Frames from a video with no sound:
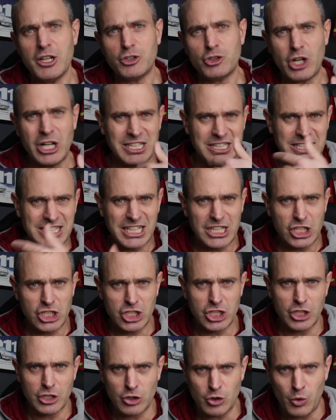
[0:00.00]

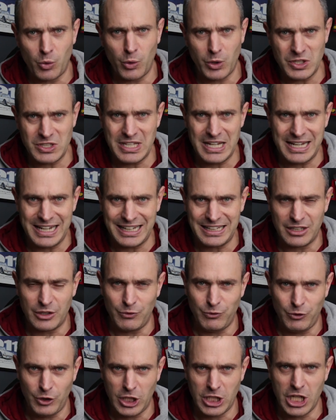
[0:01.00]
transition towards
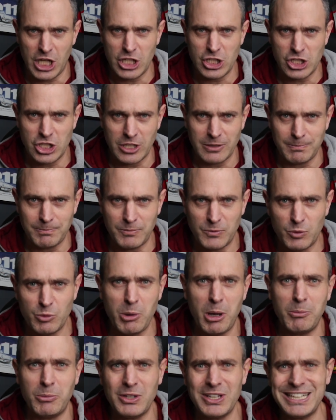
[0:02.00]
electrification.
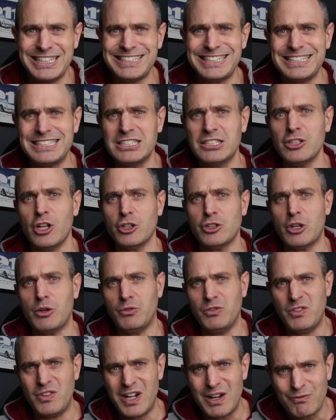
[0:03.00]
Remember, this is not a
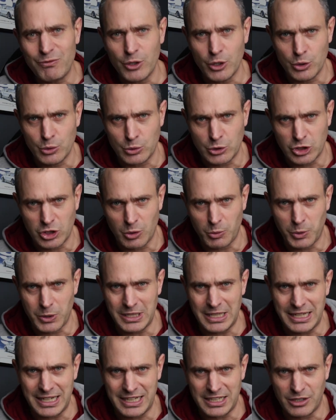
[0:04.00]
revolution
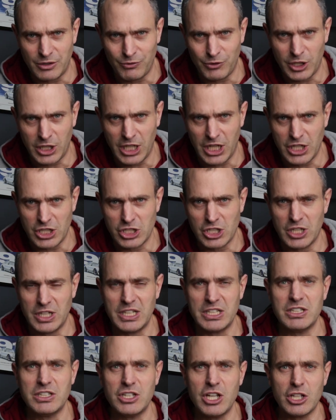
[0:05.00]
with electrification,
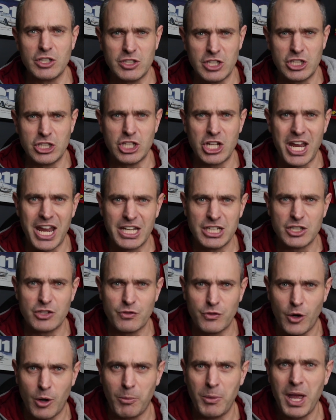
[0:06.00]
it's just a
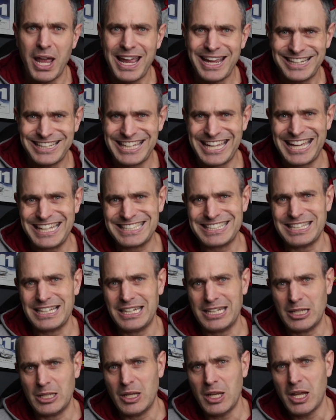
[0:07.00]
change from
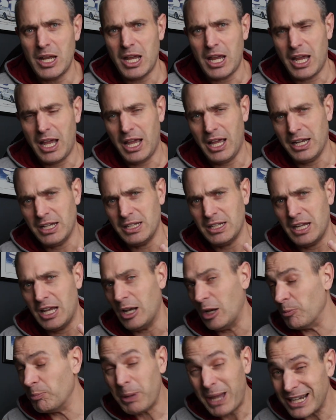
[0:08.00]
gasoline and
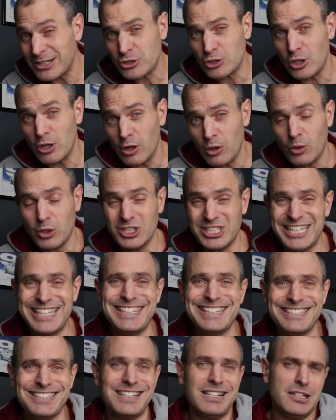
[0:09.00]
petrol or
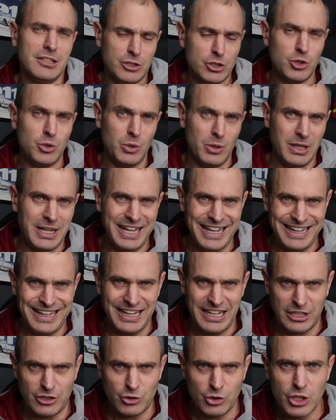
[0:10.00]
diesel to
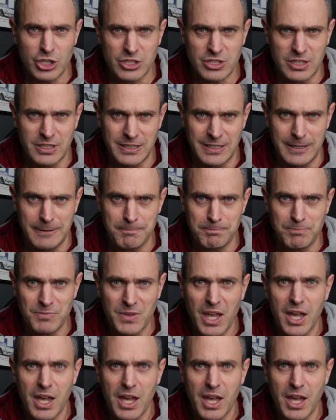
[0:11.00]
electricity.